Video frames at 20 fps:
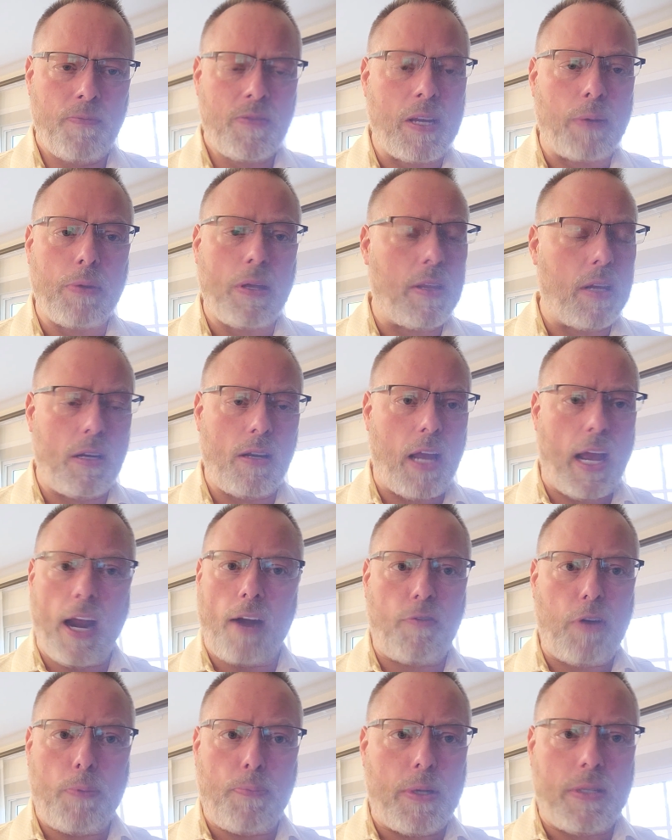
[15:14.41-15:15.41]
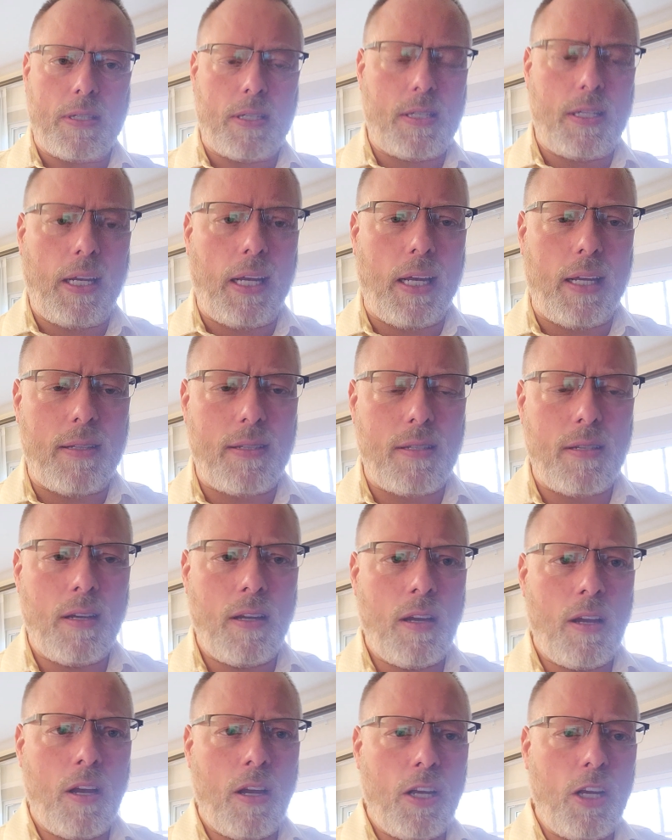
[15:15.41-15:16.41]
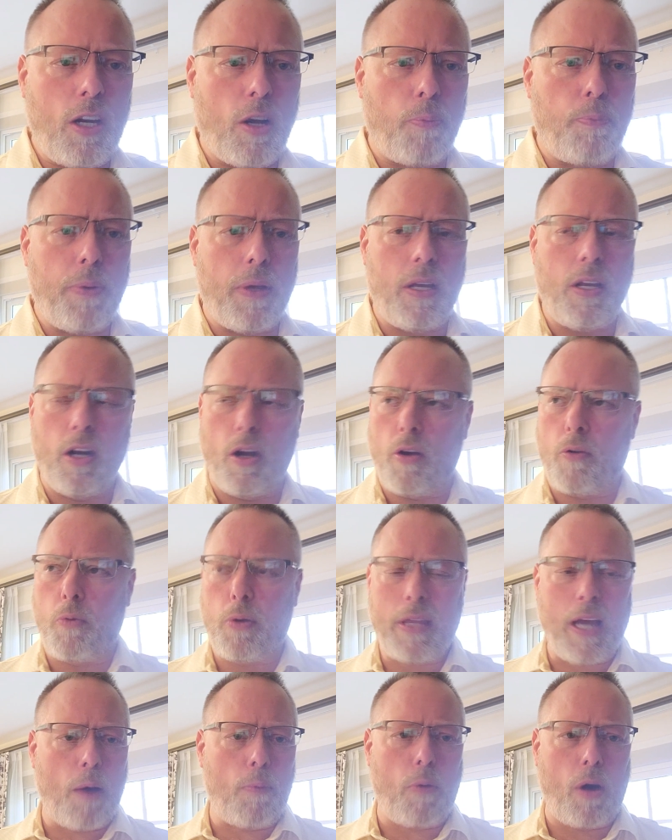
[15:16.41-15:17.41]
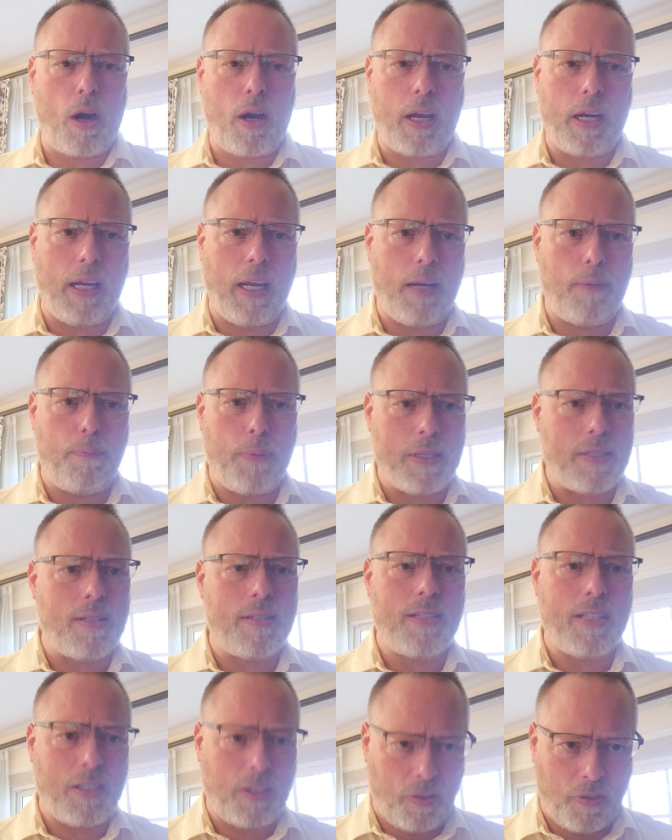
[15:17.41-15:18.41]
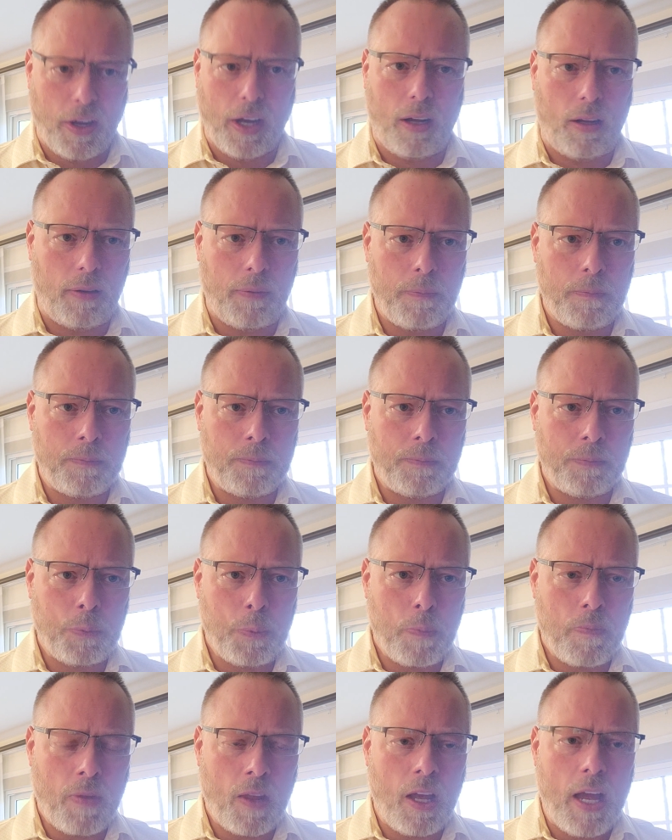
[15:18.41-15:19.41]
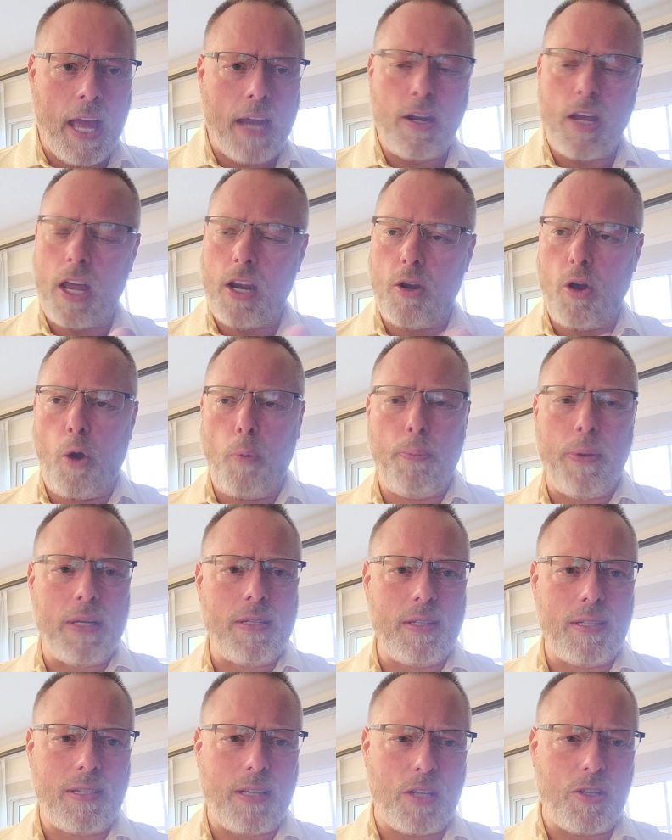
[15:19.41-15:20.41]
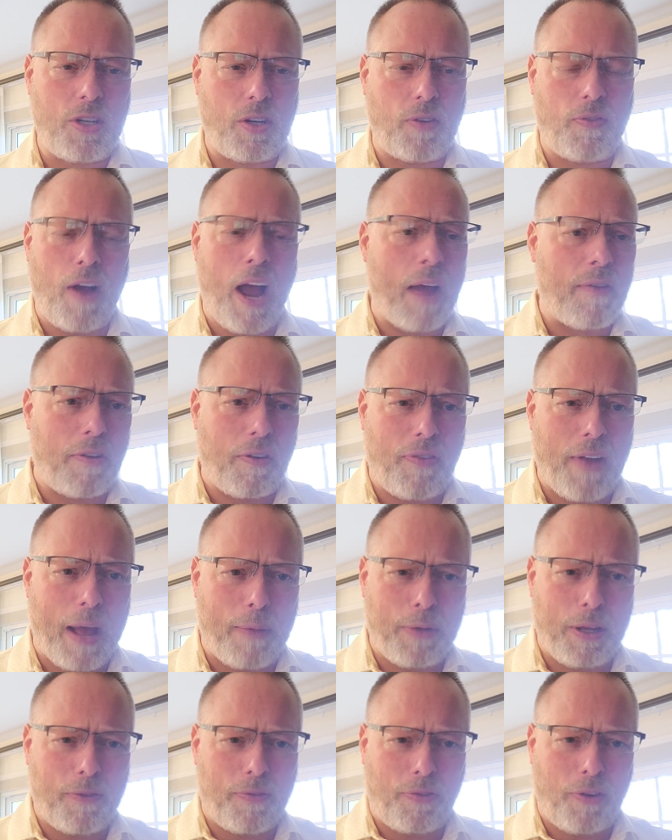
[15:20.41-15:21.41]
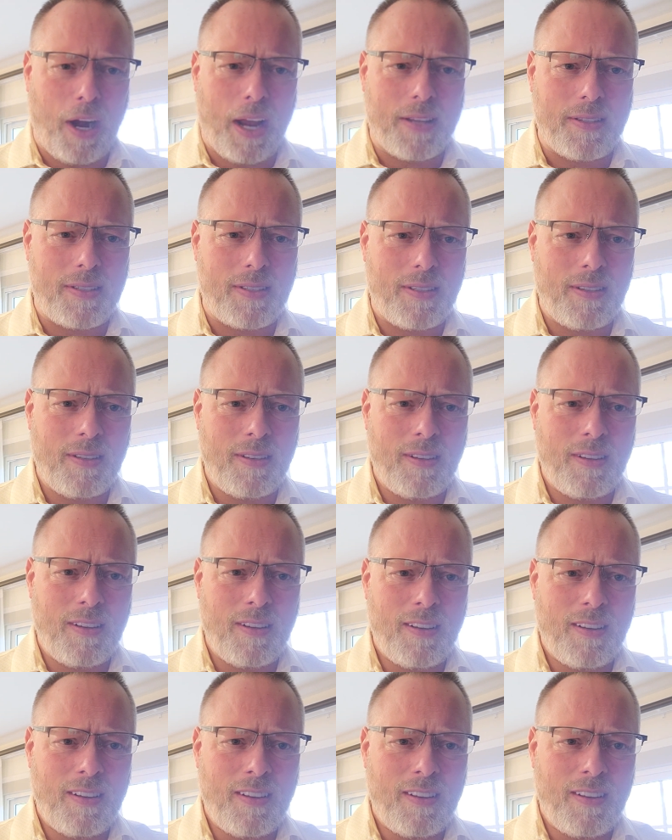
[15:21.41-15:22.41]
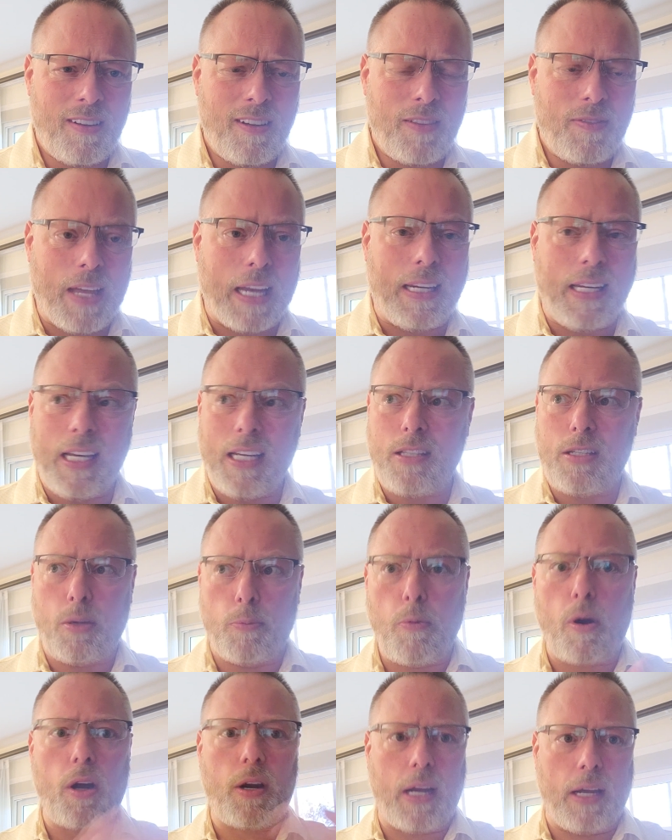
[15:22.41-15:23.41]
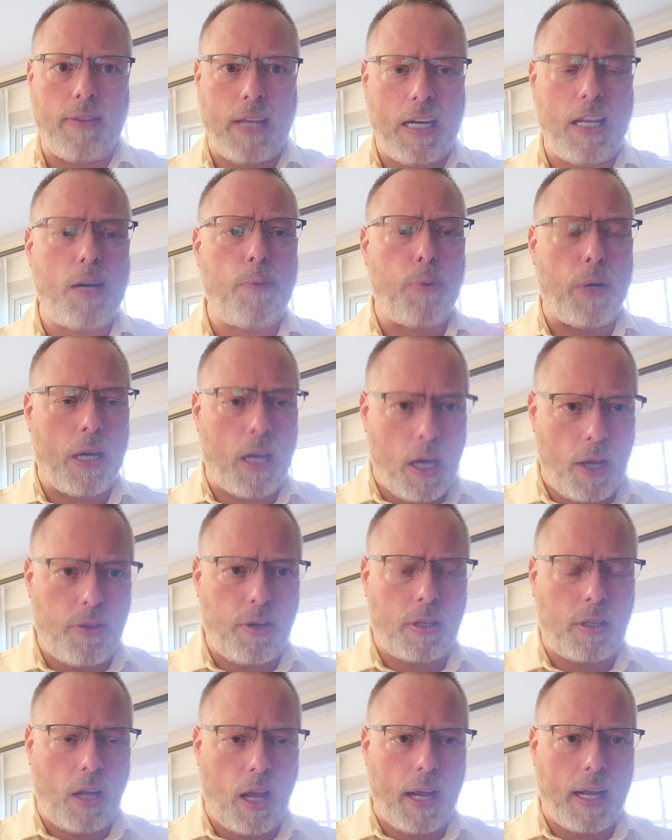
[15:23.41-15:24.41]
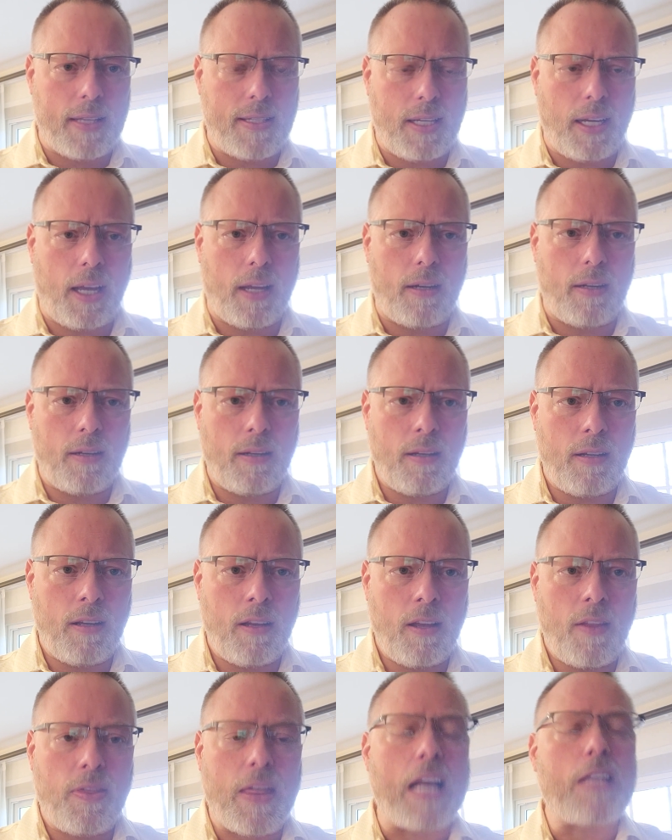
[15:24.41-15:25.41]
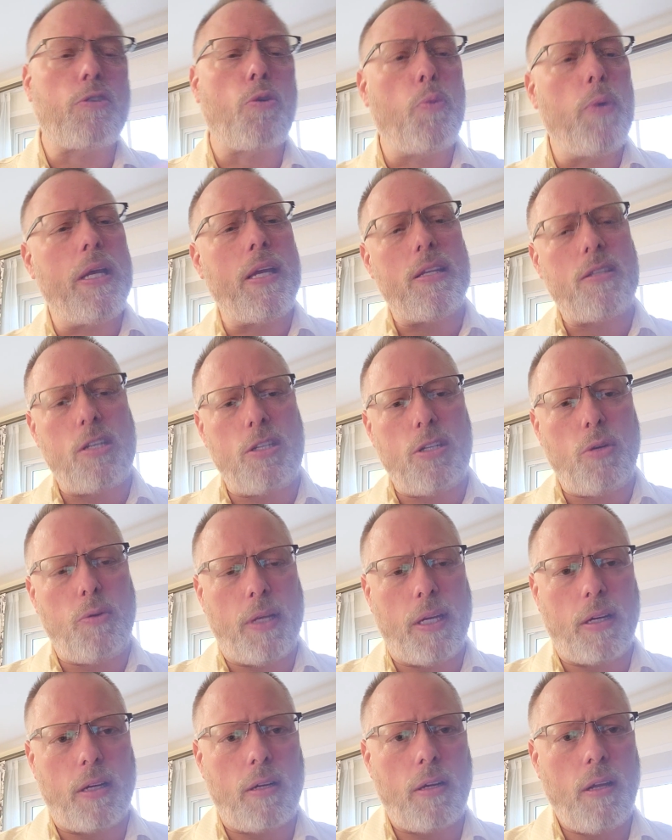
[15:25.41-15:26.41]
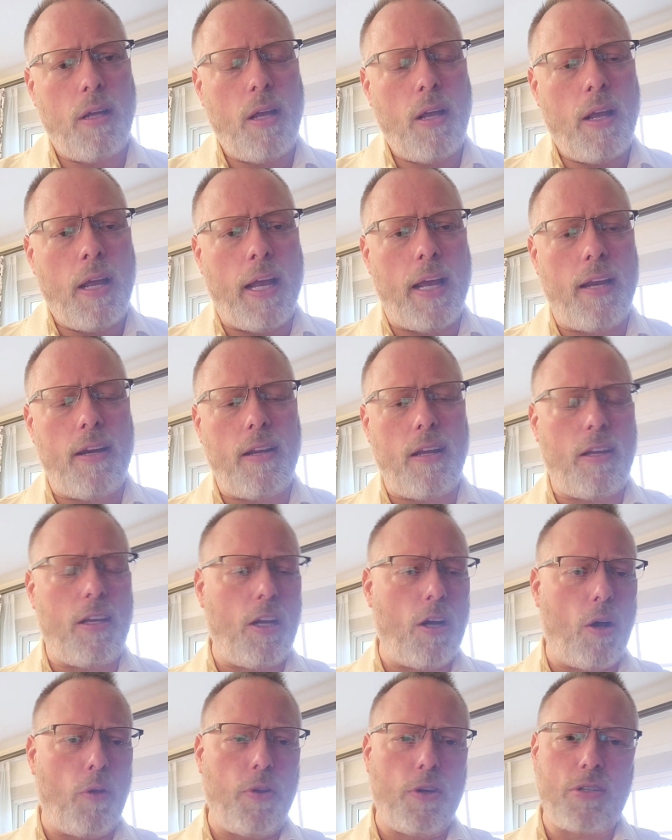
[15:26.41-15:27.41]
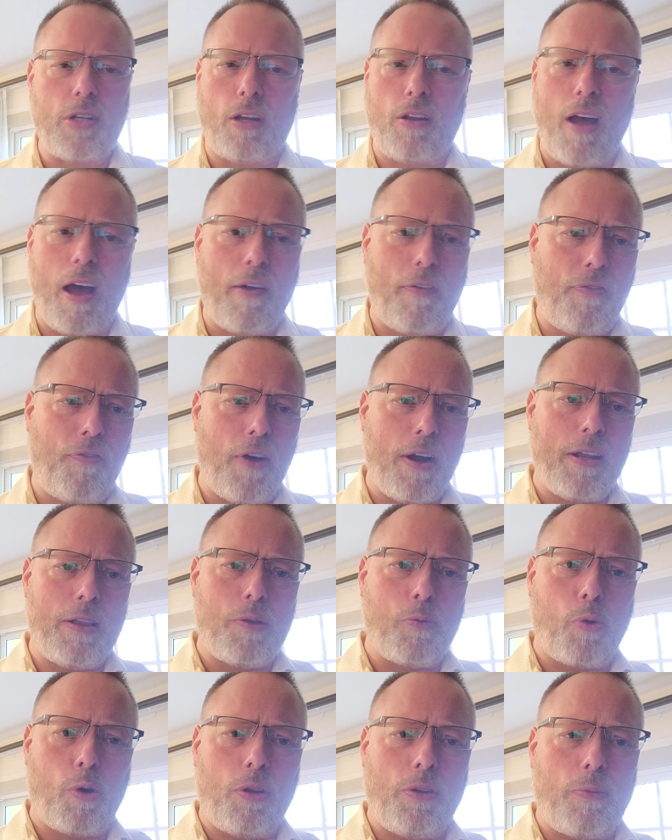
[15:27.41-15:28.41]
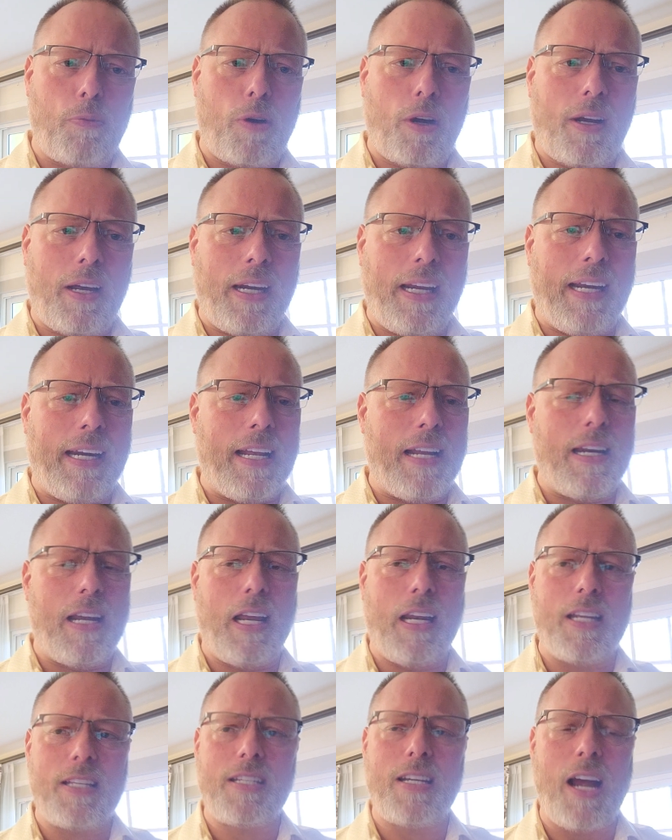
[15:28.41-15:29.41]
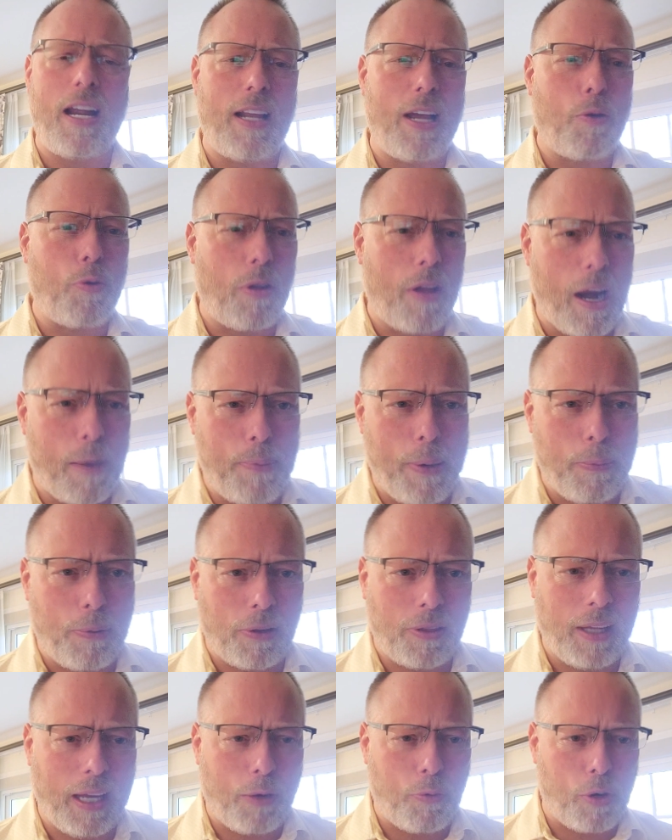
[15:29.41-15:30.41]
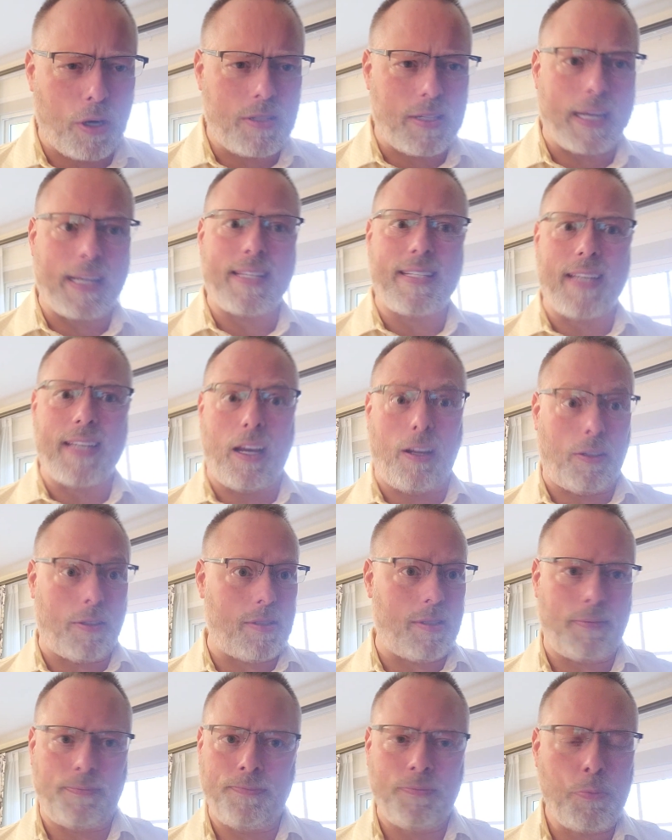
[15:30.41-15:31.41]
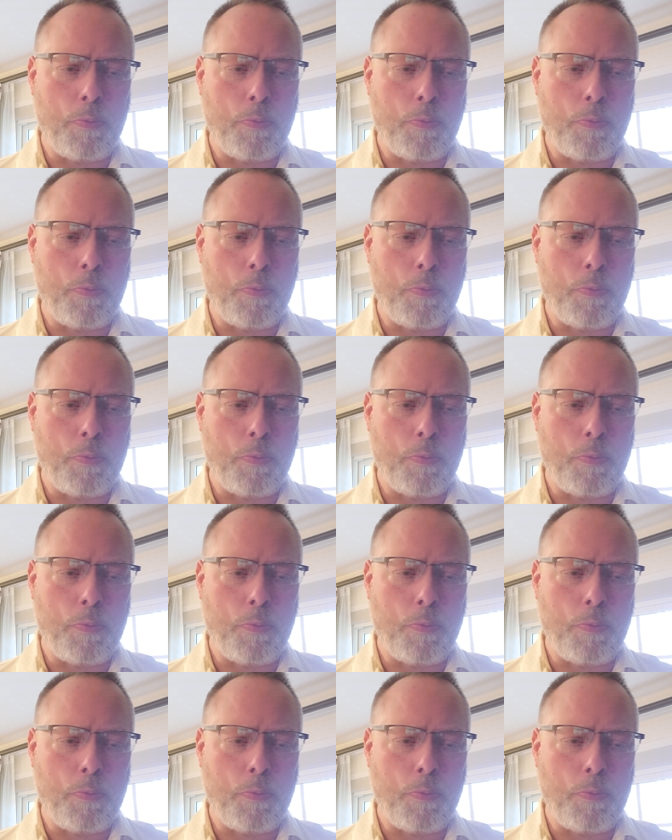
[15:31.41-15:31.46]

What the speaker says: something that every business needs. Without marketing, businesses fail. And no business can survive on family and friends. They need to market. They need to bring other clients in. That's what we get to do here. And, there's a lot of fun in the world of marketing, and it's not like what a lot of people think, where it's like sales.